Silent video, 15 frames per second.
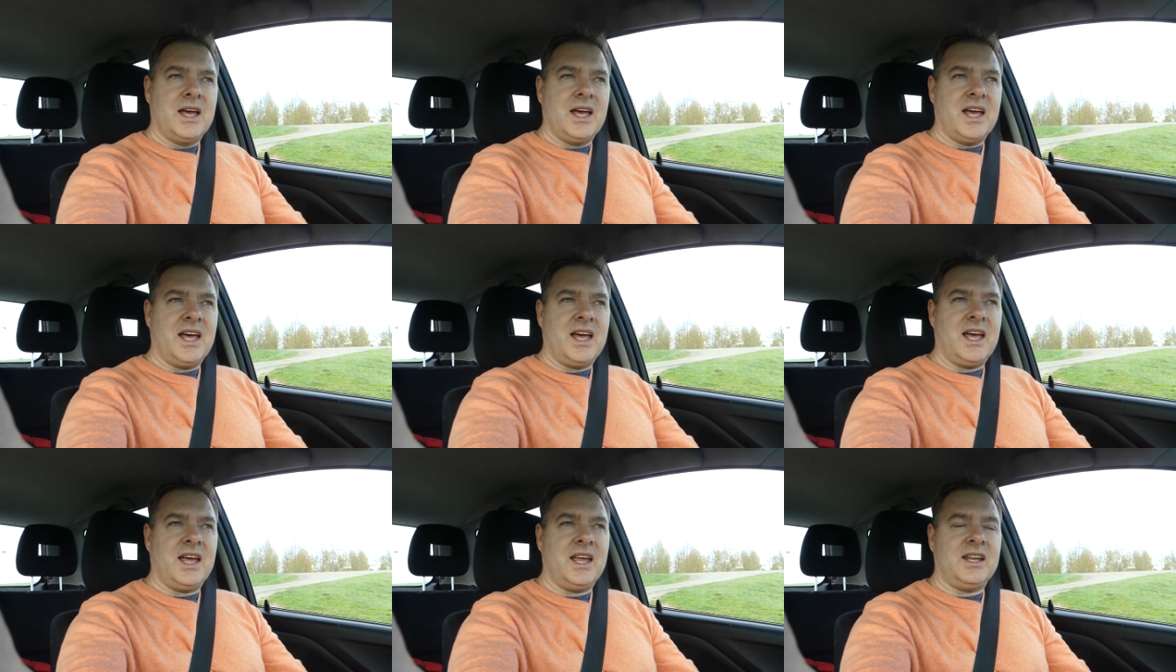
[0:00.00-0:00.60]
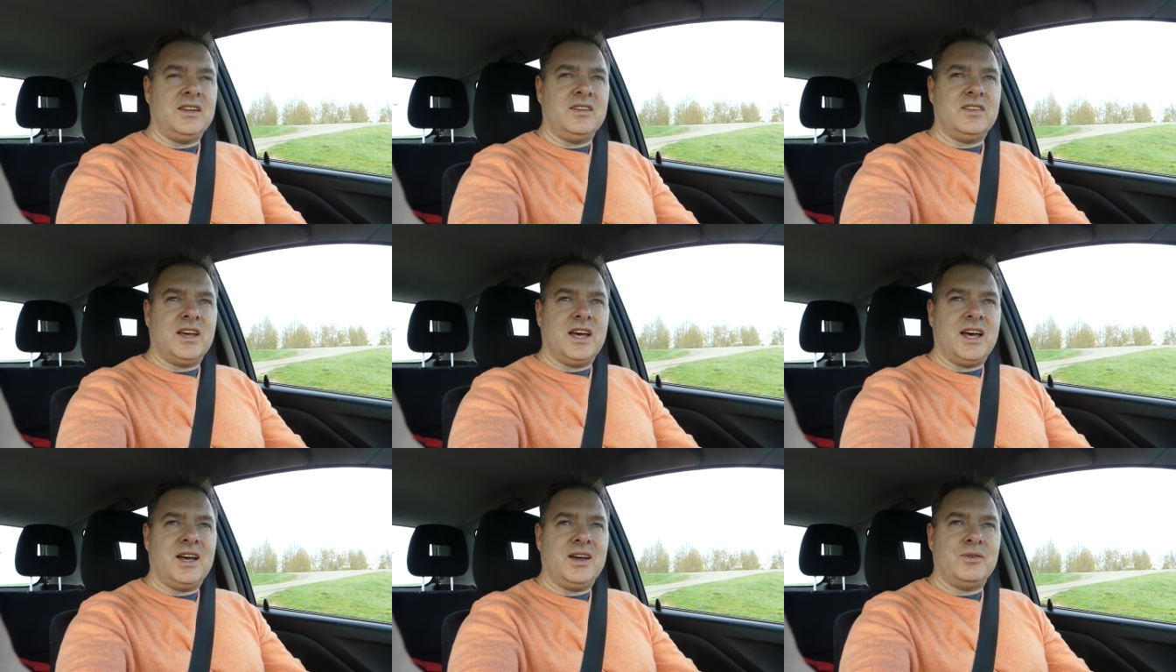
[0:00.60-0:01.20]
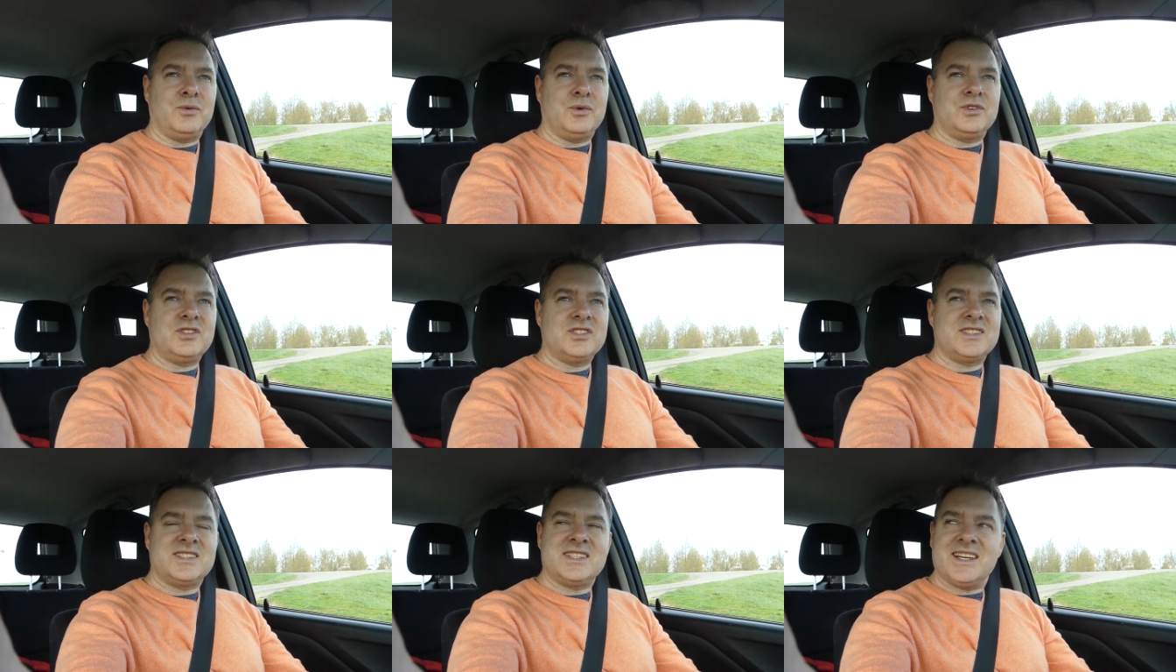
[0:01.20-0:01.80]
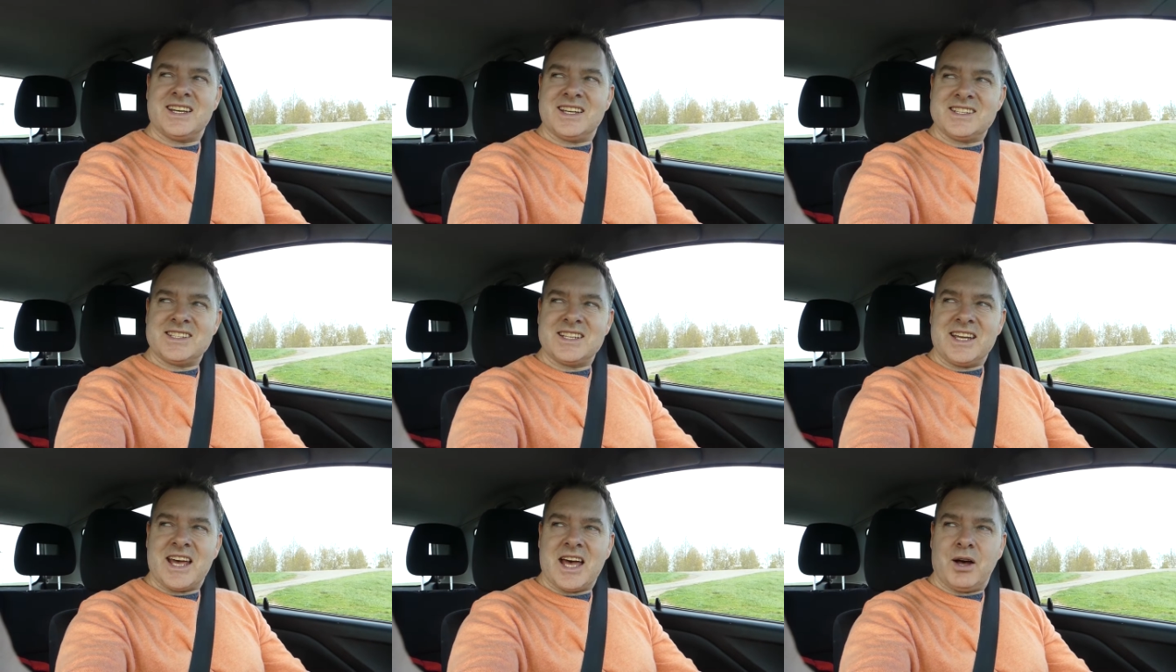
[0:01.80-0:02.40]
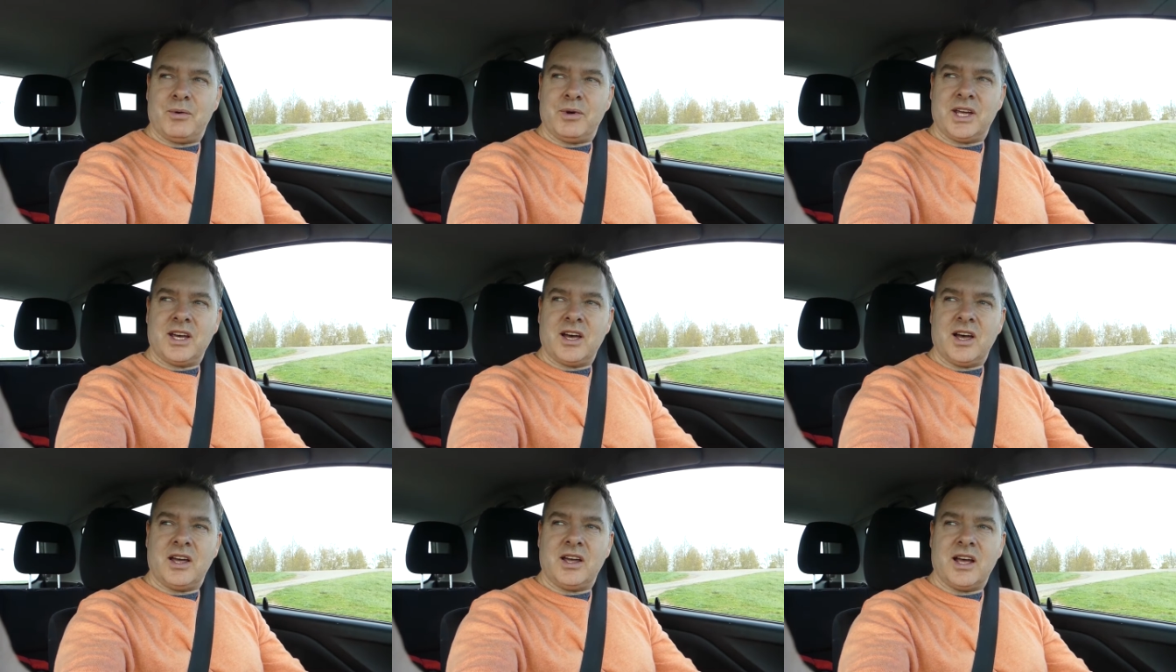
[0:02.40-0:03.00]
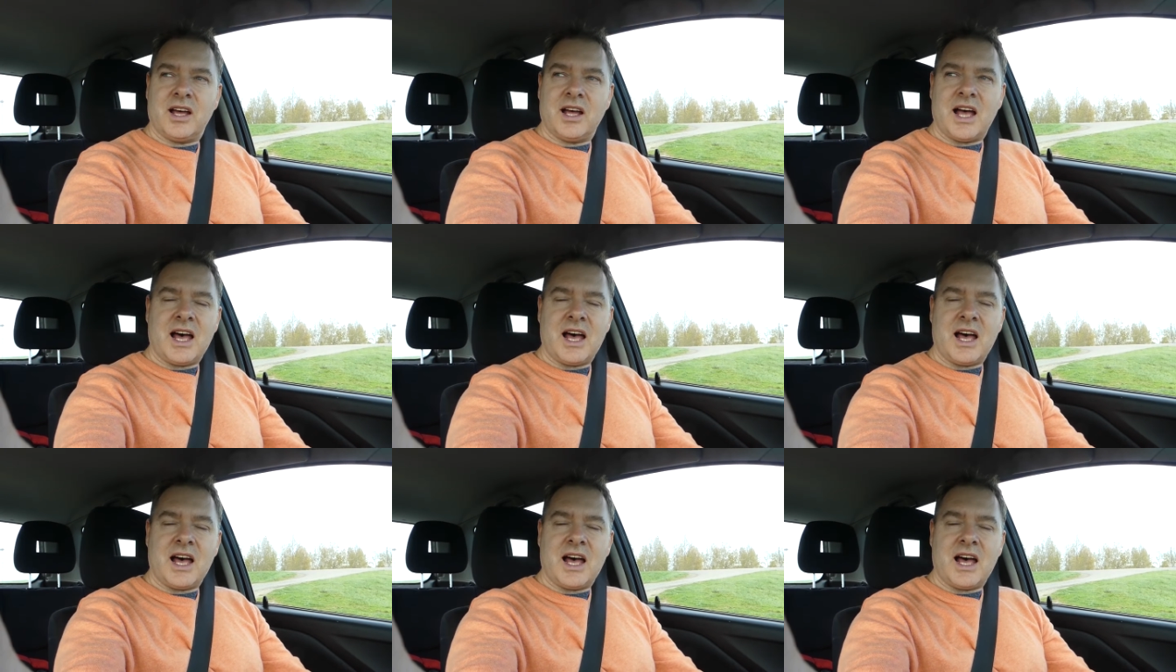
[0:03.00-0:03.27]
and we'll just see how we go.